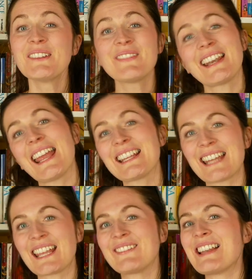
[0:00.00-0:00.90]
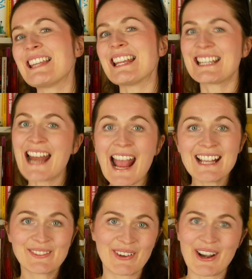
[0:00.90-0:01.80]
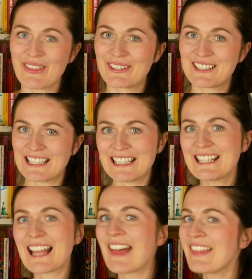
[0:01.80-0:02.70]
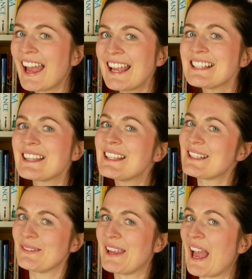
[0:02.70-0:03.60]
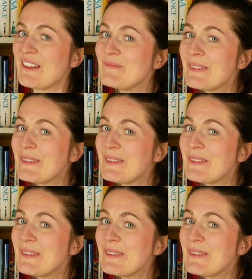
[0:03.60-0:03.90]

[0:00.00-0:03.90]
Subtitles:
My next recommendation is for another series, and that is the Zoe and